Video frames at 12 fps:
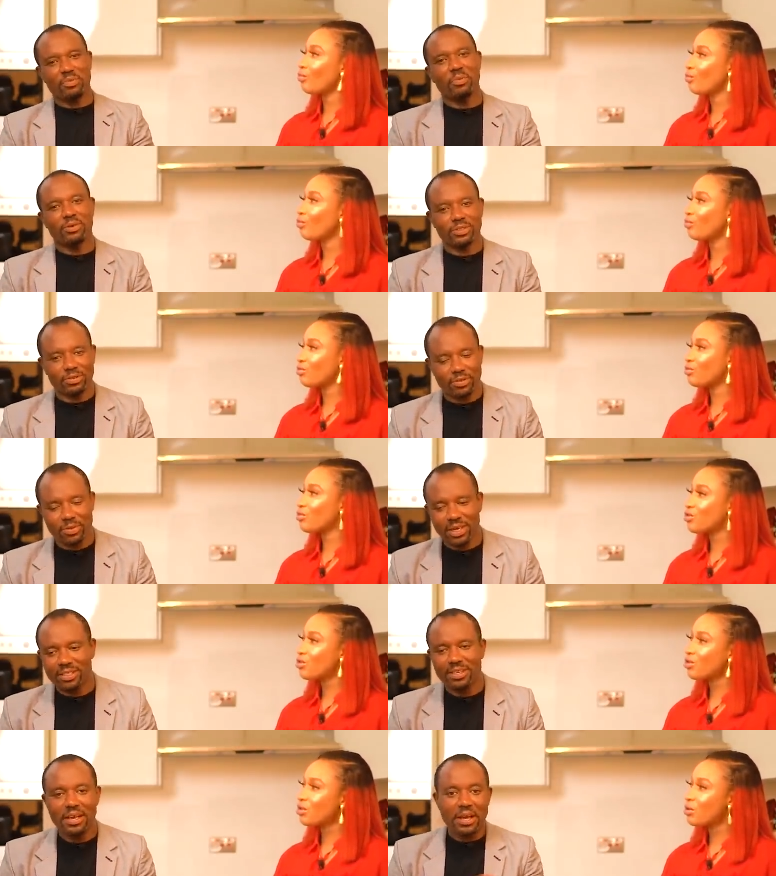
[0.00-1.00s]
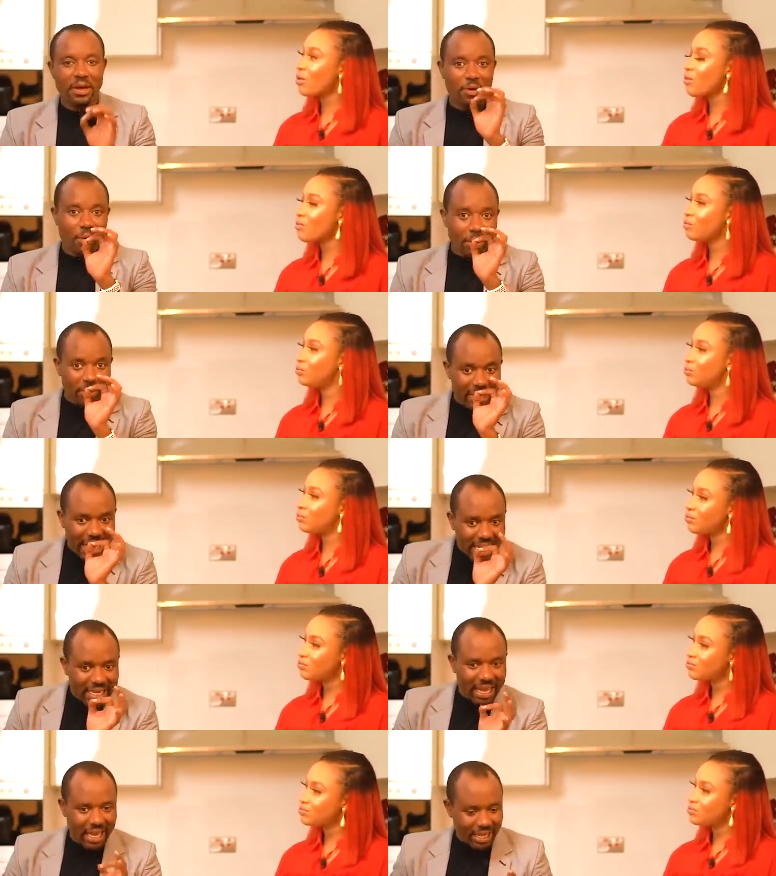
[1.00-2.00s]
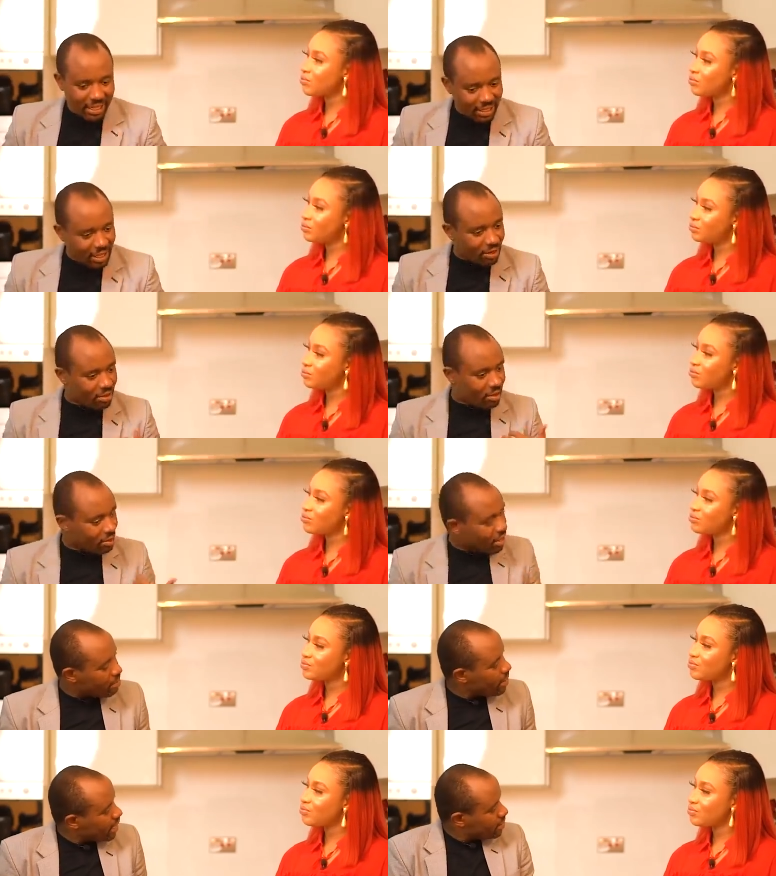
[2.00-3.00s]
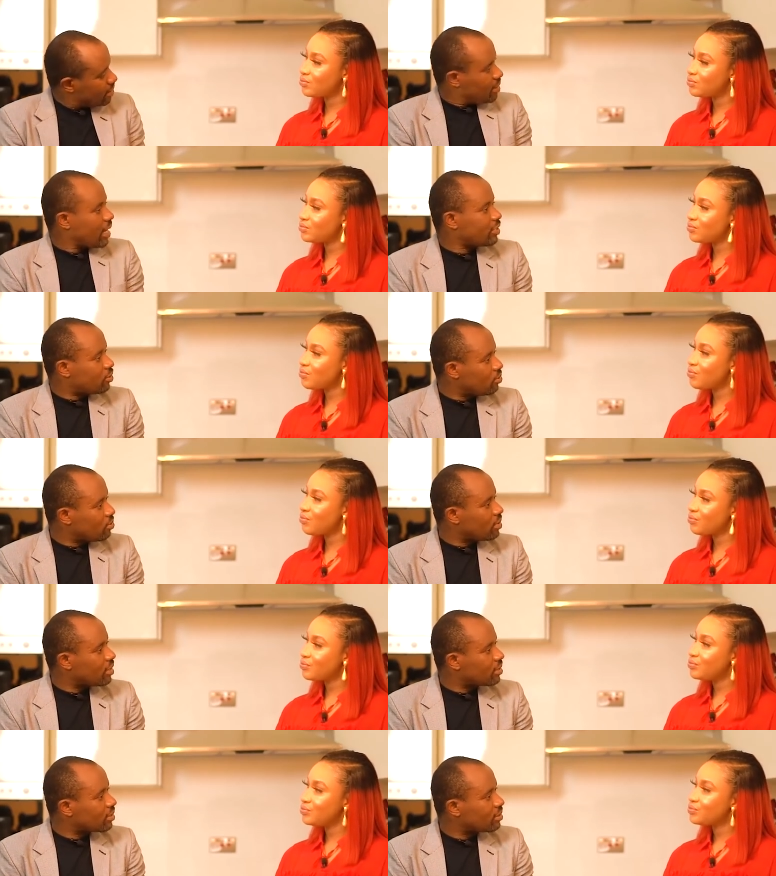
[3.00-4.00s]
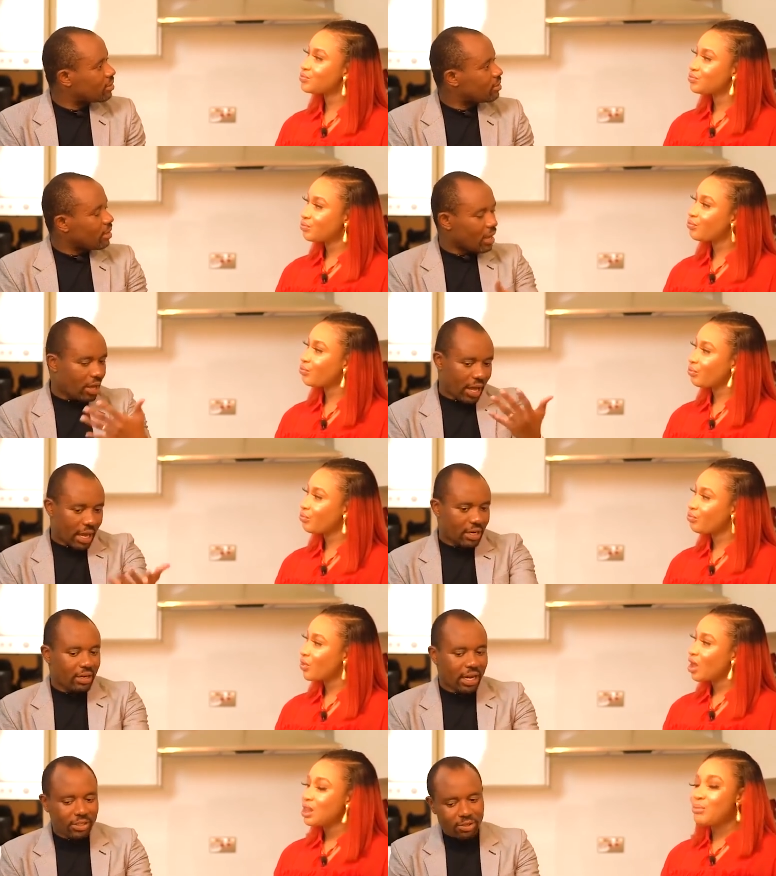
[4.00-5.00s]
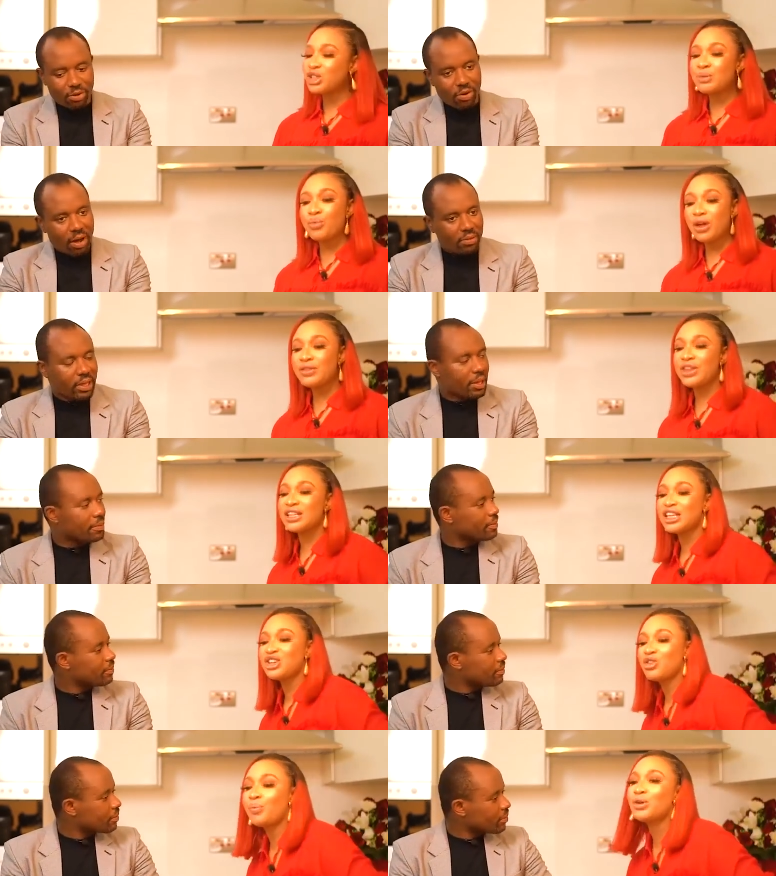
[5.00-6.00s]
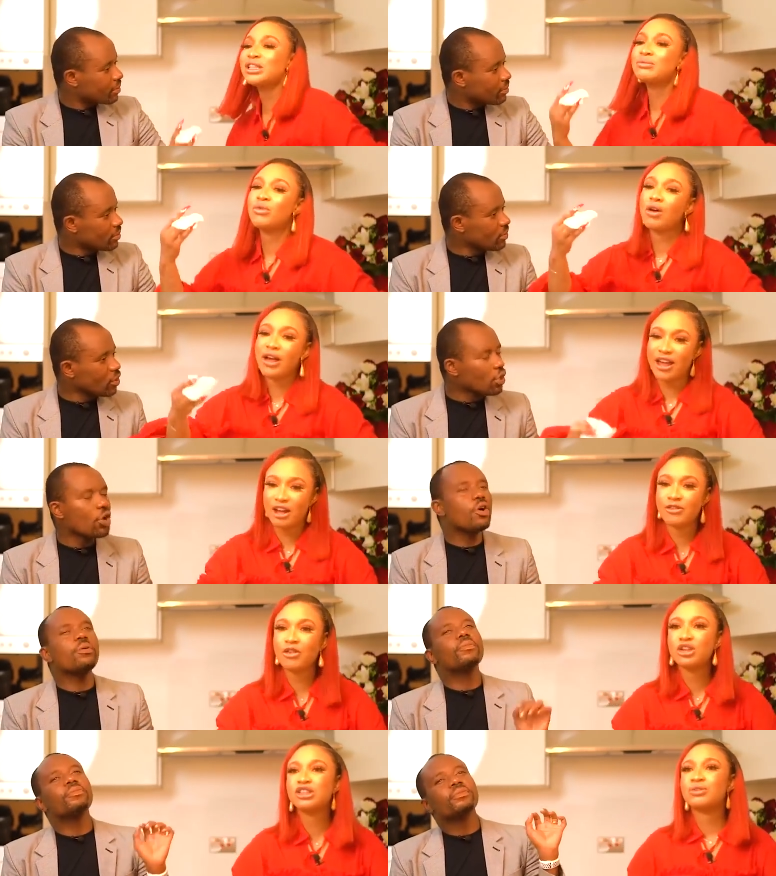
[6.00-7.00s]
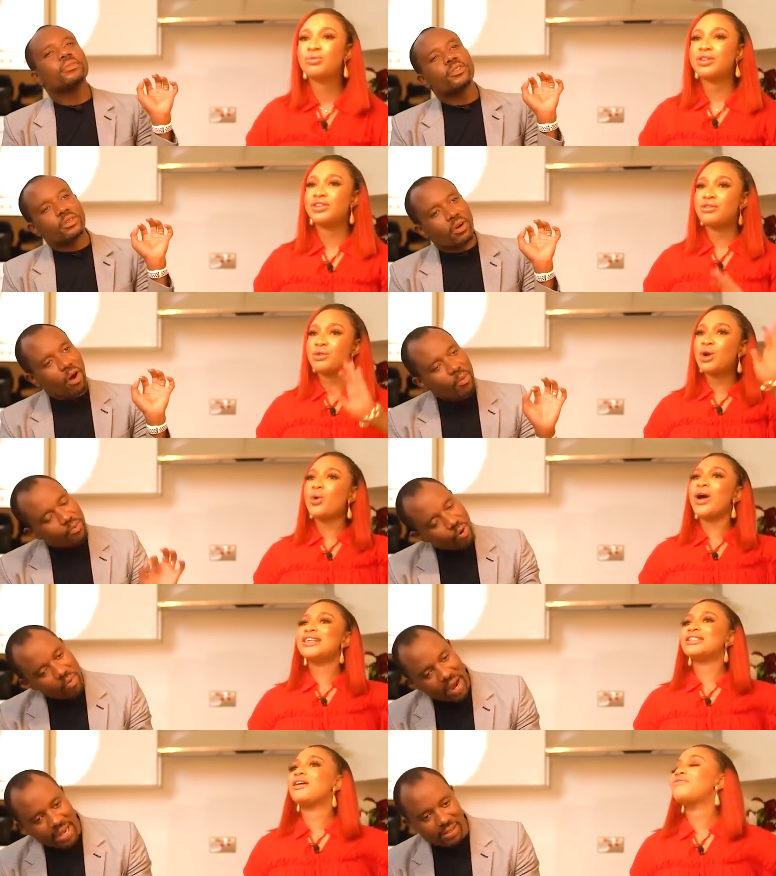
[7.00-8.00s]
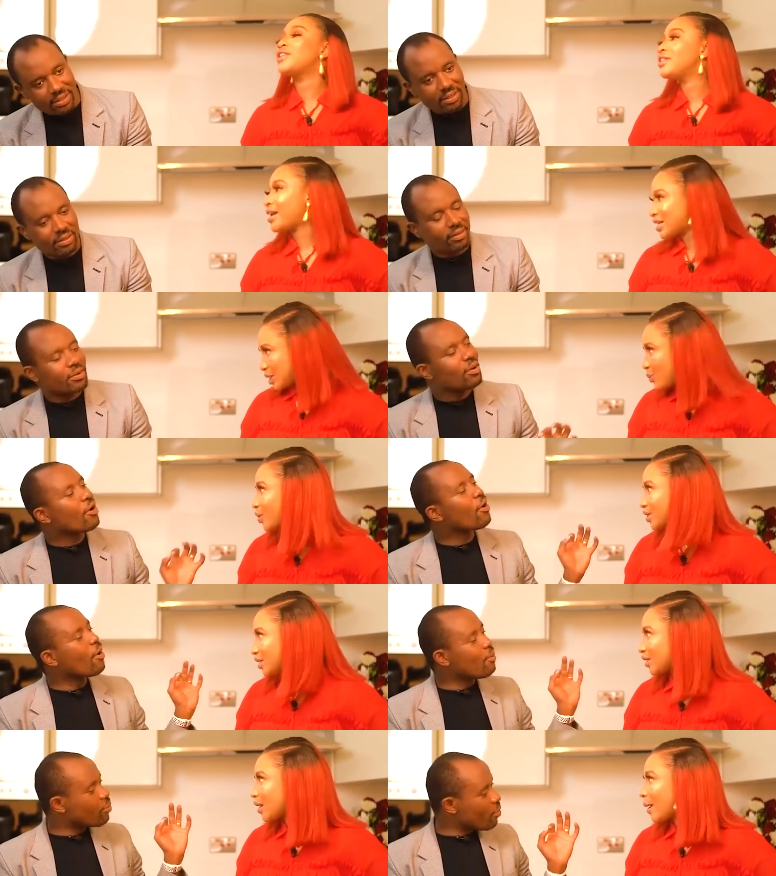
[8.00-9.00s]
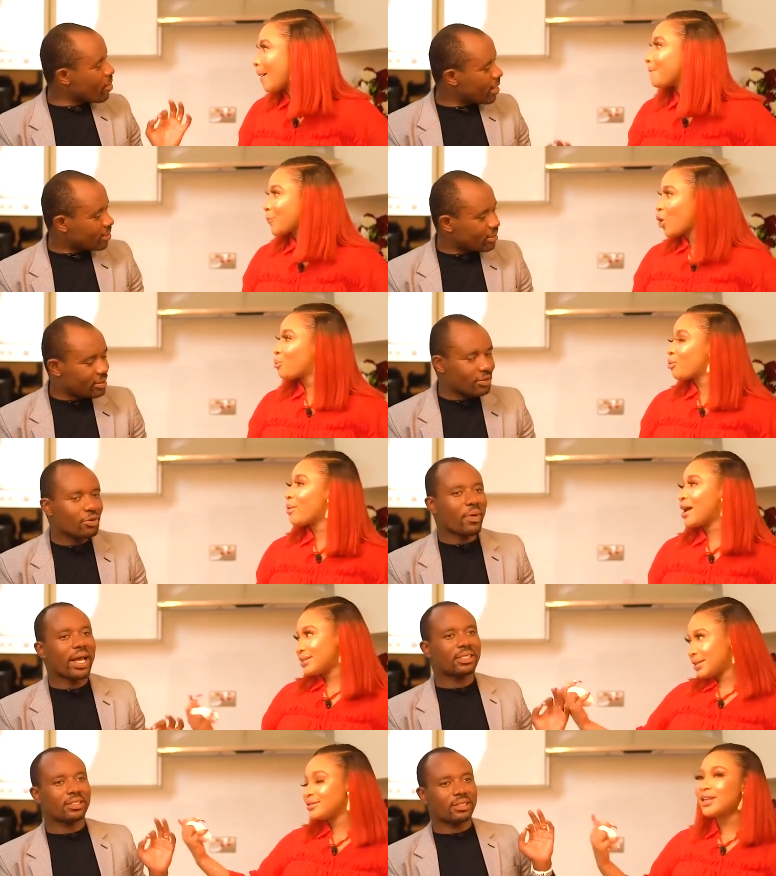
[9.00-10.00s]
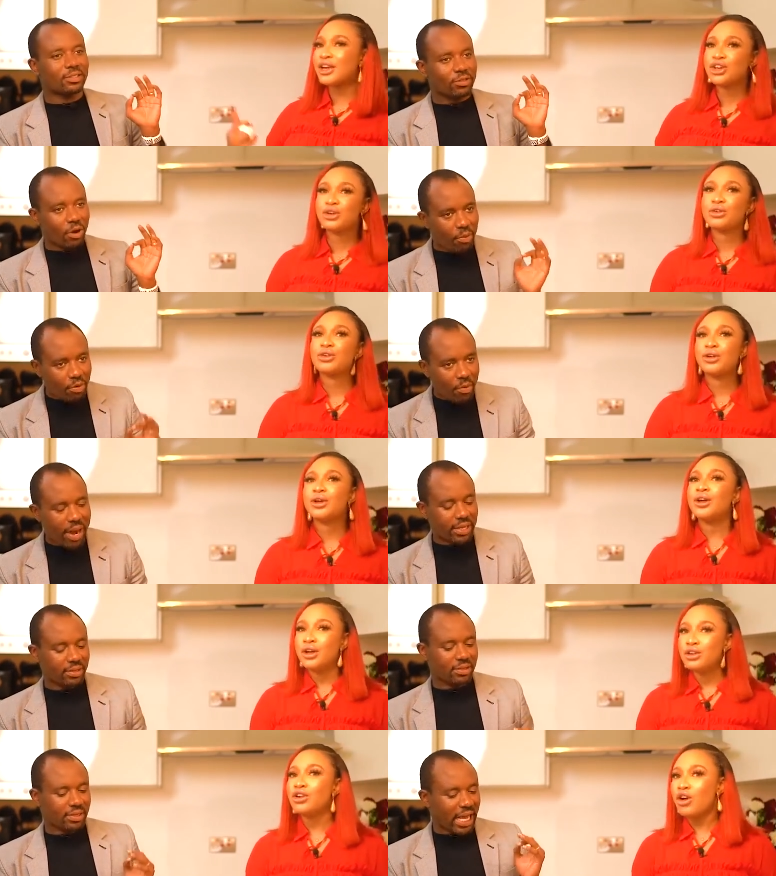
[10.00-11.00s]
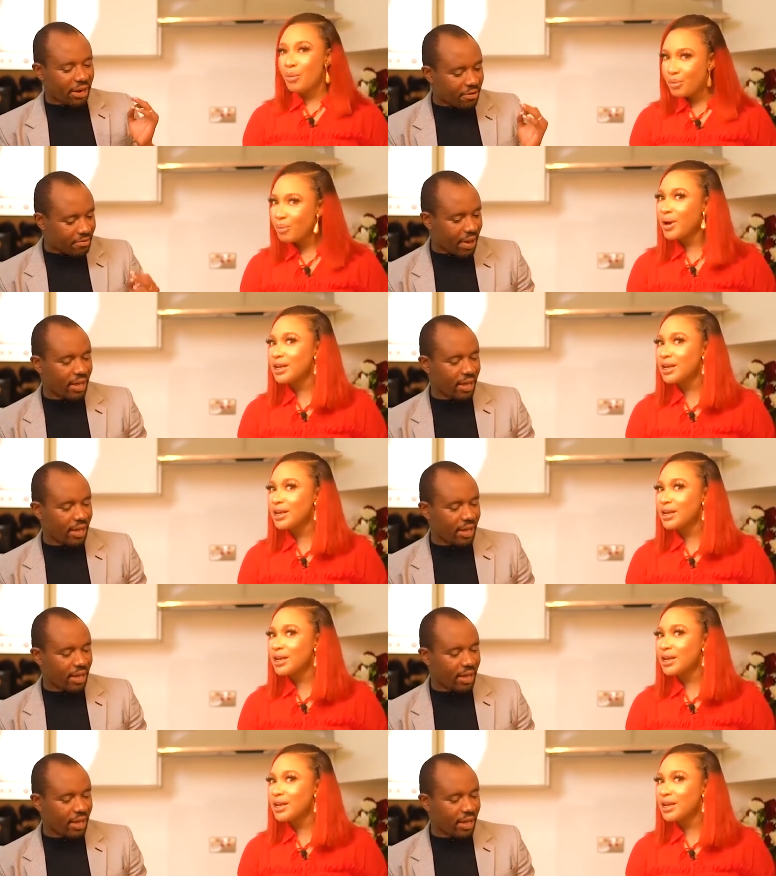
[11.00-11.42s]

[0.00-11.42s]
Speaker 1: most of the weeks, right? But that day I can say, okay, let's let's do this. And the most important thing
Speaker 2: is that you're putting more effort with the request of the next person. Compromising. Compromising. Right. Thank you. Compromising. You're sacrifice.